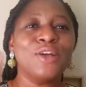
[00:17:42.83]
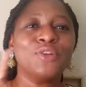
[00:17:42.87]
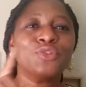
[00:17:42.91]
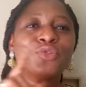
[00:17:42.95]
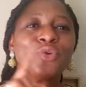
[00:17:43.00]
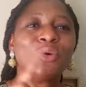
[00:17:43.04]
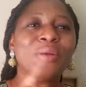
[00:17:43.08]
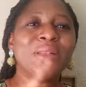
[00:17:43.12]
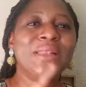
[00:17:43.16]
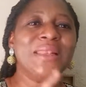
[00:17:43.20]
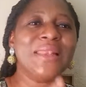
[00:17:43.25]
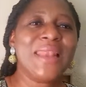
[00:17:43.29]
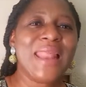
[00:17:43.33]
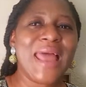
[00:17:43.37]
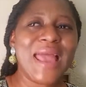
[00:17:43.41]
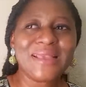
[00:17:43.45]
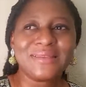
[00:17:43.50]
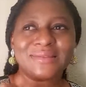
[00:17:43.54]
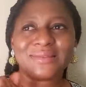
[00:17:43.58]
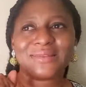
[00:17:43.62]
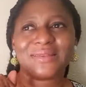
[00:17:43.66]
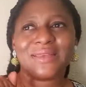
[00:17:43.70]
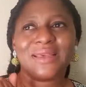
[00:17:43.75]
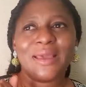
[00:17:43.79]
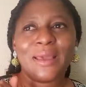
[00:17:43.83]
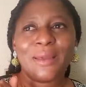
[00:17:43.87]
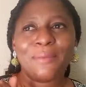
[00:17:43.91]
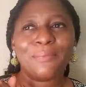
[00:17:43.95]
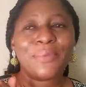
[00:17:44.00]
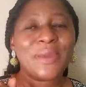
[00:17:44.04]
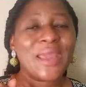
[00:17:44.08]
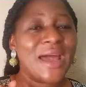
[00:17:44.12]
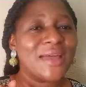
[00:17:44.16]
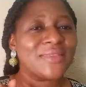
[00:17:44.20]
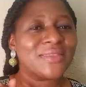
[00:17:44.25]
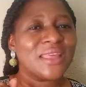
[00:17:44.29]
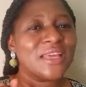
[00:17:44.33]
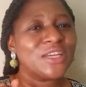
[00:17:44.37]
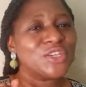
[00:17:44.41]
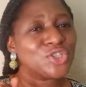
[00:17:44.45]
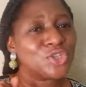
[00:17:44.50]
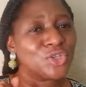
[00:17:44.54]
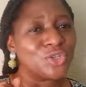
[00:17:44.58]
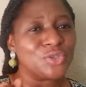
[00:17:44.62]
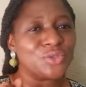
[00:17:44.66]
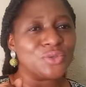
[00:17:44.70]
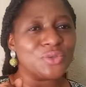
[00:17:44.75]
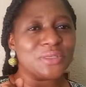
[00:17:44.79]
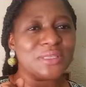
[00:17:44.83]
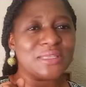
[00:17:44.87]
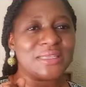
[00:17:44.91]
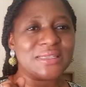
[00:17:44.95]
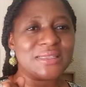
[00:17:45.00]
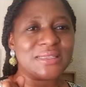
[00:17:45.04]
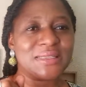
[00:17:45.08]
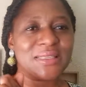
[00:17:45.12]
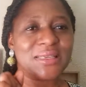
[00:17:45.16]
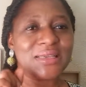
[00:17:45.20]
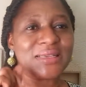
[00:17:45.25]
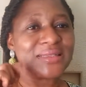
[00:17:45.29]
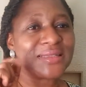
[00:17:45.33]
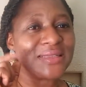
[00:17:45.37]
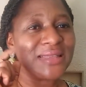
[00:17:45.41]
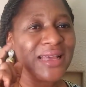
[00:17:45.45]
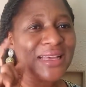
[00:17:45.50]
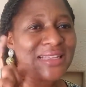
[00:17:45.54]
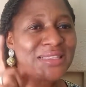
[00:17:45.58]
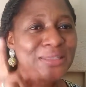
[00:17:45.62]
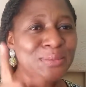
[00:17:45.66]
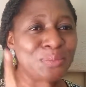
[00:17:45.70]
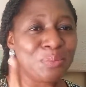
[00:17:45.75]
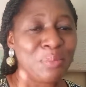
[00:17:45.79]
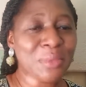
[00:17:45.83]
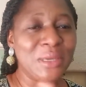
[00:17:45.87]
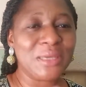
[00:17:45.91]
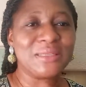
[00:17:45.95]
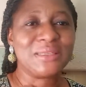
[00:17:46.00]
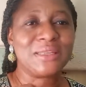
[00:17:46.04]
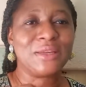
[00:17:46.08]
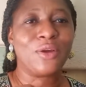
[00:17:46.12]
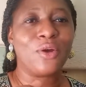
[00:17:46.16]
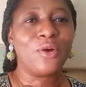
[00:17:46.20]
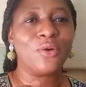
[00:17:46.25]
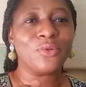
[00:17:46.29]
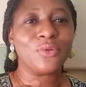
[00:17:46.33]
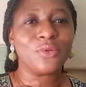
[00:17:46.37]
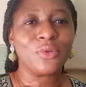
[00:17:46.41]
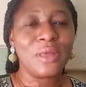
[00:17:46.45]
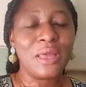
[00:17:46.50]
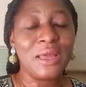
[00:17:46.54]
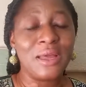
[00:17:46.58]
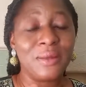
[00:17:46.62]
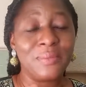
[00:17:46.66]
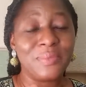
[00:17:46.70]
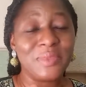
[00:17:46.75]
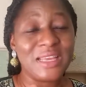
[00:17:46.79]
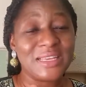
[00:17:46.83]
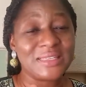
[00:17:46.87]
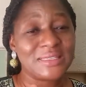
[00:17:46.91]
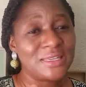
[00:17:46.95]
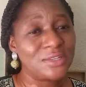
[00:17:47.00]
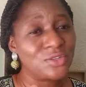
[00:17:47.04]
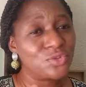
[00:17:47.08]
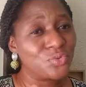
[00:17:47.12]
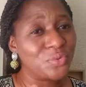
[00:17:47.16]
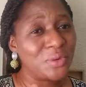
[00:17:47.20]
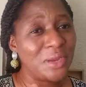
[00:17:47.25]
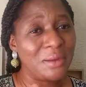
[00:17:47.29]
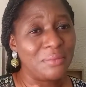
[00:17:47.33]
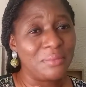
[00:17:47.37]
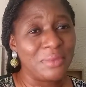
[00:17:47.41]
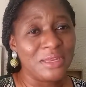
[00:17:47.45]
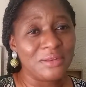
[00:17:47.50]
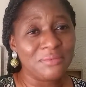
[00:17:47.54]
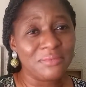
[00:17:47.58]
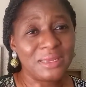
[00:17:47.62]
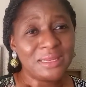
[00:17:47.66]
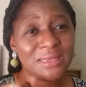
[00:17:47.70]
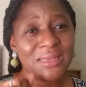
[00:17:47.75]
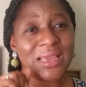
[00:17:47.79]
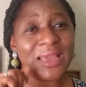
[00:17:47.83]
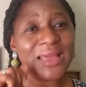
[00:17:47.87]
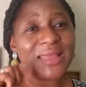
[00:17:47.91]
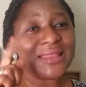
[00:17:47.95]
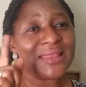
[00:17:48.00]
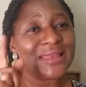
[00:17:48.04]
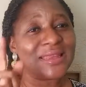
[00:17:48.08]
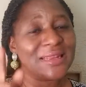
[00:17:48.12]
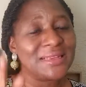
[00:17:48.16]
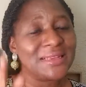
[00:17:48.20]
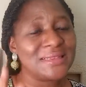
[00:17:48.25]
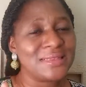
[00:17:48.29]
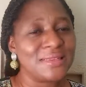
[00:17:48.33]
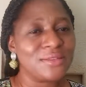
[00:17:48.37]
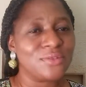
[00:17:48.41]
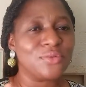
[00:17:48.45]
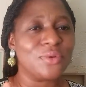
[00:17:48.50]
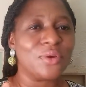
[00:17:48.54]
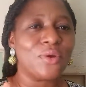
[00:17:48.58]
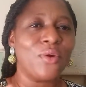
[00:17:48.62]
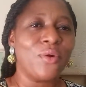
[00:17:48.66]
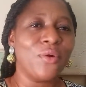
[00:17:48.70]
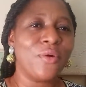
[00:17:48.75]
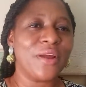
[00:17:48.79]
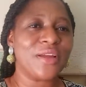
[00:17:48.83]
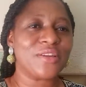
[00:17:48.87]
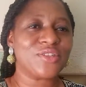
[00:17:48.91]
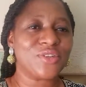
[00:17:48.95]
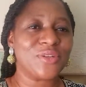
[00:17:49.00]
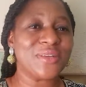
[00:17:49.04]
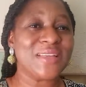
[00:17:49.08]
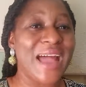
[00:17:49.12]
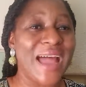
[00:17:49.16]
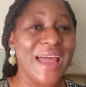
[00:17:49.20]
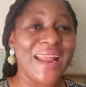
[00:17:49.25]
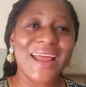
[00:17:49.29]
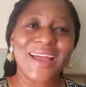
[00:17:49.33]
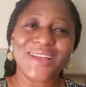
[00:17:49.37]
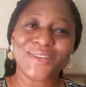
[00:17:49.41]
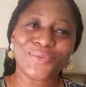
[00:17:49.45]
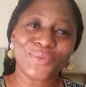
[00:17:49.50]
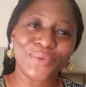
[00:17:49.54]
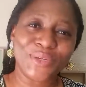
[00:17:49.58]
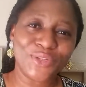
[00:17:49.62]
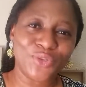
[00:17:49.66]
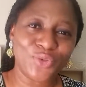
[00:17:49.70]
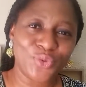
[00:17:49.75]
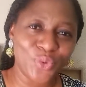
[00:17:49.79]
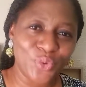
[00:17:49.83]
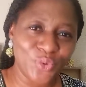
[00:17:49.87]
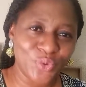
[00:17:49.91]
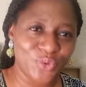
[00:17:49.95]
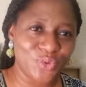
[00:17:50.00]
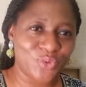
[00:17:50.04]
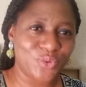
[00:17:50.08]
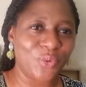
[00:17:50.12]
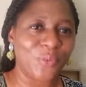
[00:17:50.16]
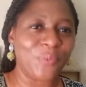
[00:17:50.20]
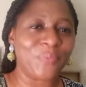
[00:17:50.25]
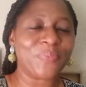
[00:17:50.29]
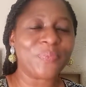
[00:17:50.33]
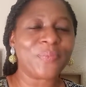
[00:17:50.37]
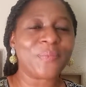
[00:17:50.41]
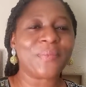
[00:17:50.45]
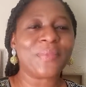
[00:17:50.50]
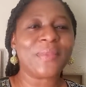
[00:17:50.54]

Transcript: So let's pay attention to these things. Let's make the necessary amendment, the necessary correction, and as we do so,